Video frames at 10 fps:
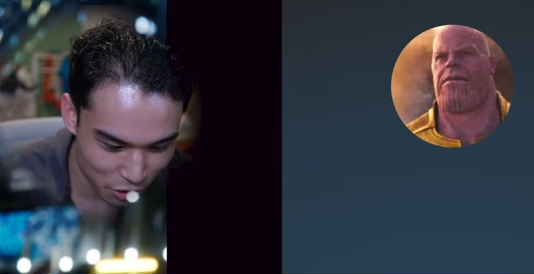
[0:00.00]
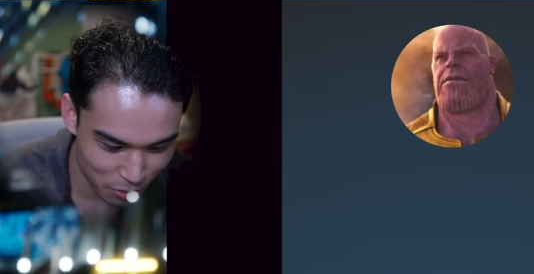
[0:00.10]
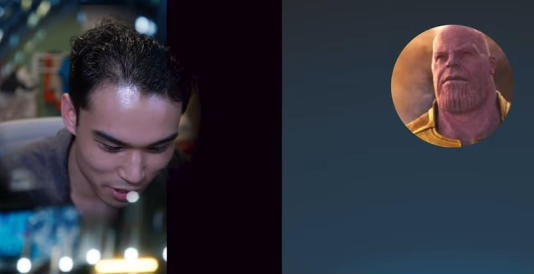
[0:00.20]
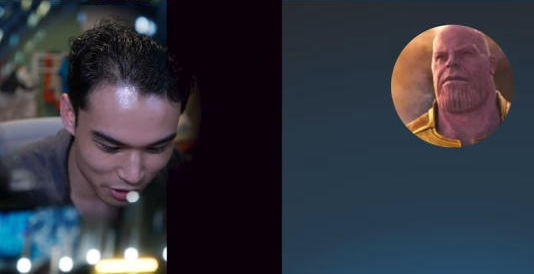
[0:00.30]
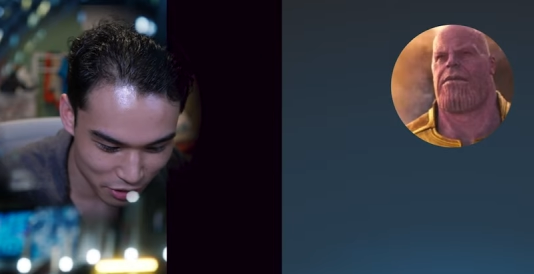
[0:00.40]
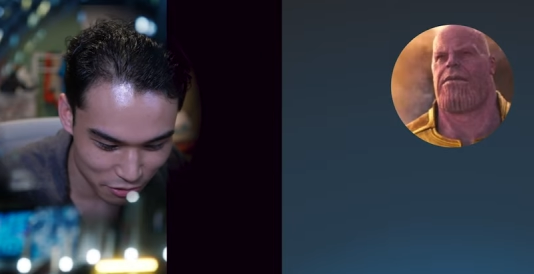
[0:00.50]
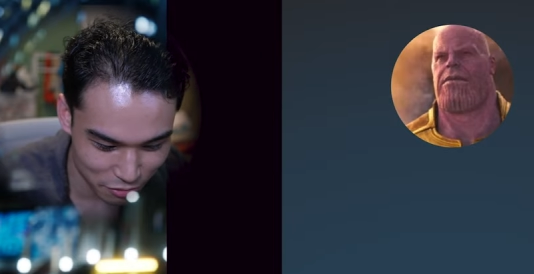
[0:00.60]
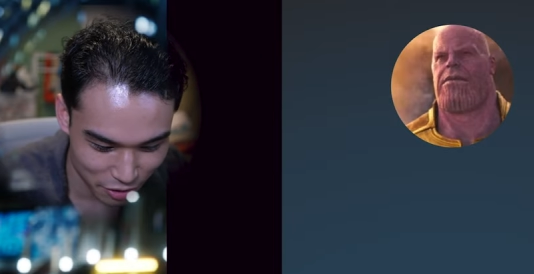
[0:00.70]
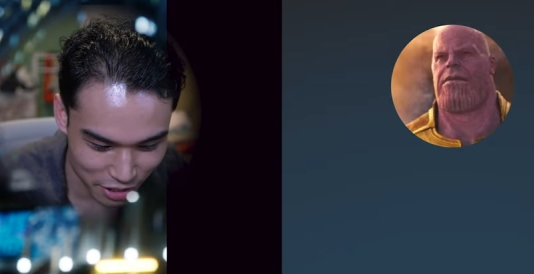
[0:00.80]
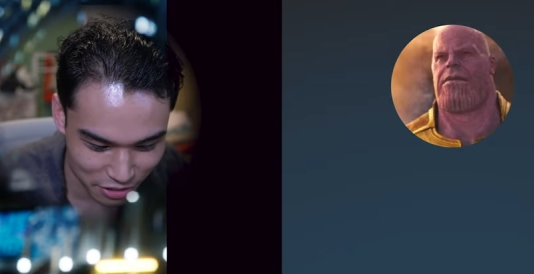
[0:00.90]
Speaker 1: my good
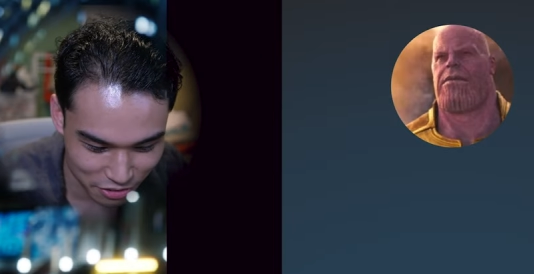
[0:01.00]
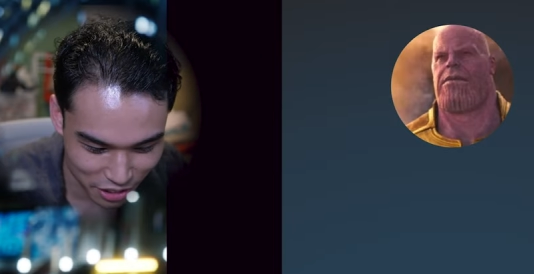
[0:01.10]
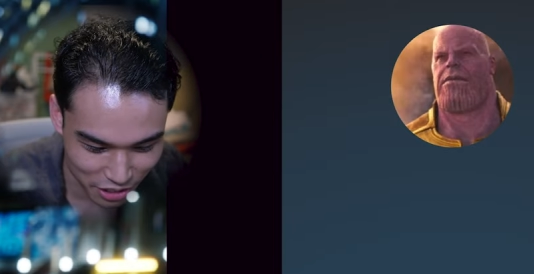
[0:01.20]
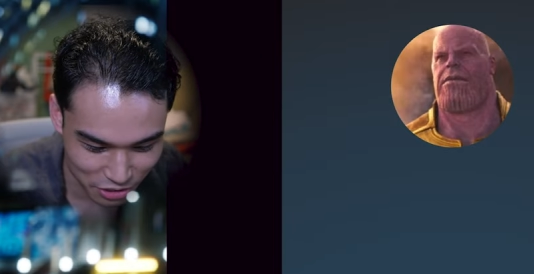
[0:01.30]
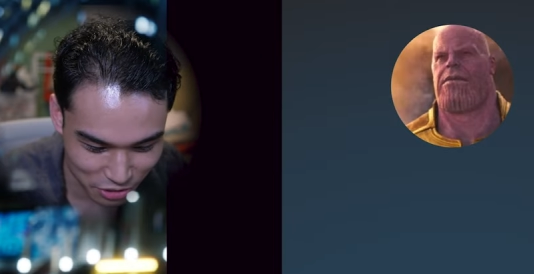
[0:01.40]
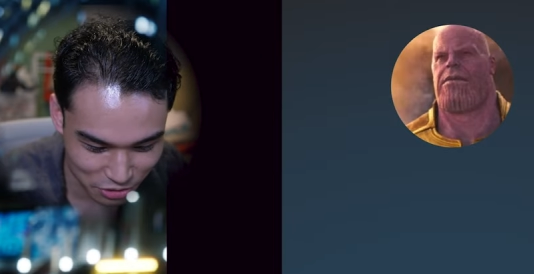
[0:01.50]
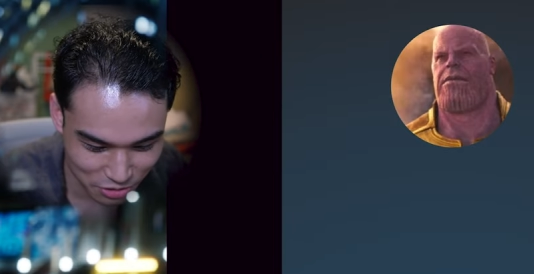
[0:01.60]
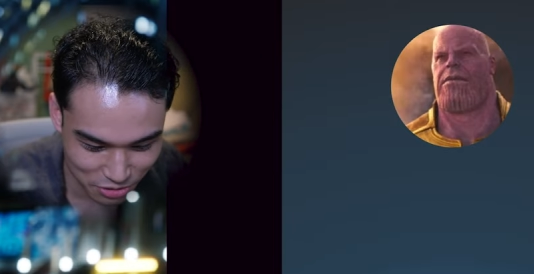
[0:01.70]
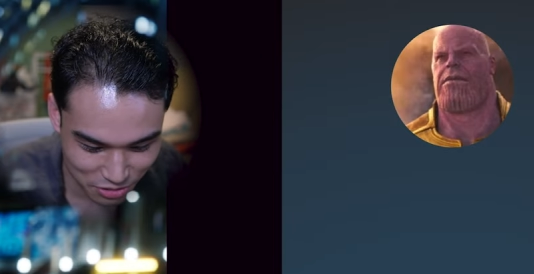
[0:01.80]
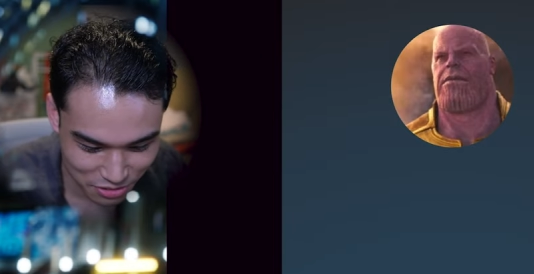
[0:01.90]
friend Thanos.